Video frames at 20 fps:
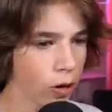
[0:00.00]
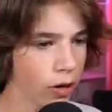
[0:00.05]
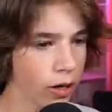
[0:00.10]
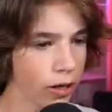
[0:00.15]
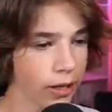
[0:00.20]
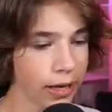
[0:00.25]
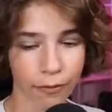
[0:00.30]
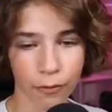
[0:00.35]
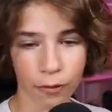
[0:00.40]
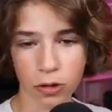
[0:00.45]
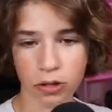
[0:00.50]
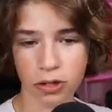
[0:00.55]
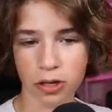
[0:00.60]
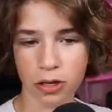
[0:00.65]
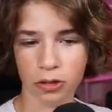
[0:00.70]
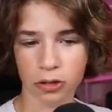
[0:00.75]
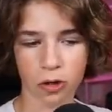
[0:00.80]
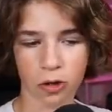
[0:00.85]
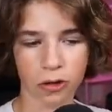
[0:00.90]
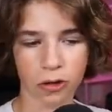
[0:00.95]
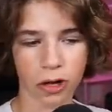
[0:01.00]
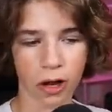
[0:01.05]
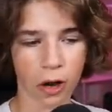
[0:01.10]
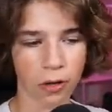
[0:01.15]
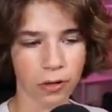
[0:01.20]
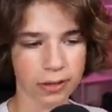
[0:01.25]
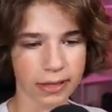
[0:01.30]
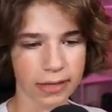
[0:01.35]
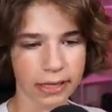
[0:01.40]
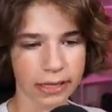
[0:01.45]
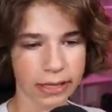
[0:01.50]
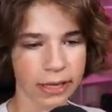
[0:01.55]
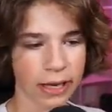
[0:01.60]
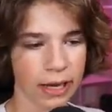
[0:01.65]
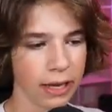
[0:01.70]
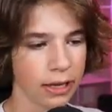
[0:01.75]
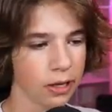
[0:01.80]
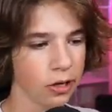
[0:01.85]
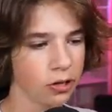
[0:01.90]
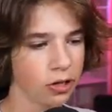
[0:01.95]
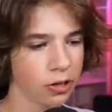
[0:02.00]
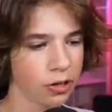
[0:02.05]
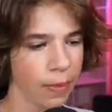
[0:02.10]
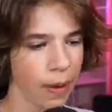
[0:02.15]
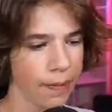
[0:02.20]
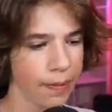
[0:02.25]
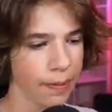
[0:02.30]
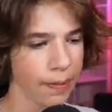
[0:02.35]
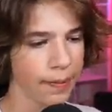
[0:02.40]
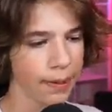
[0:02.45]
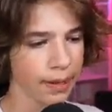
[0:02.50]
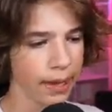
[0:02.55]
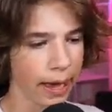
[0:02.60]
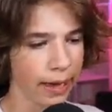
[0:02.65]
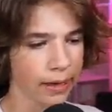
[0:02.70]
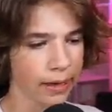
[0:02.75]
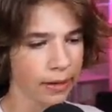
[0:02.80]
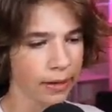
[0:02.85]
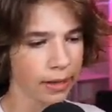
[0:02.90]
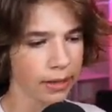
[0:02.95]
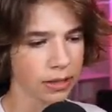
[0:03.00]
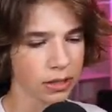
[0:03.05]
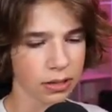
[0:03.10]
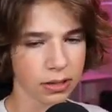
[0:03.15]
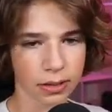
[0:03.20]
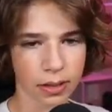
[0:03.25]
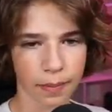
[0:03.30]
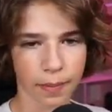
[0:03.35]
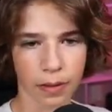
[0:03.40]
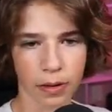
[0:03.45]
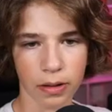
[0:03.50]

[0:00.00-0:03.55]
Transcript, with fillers: Yeah, of course you can join on OC. You just might be a bit laggy. That's about it.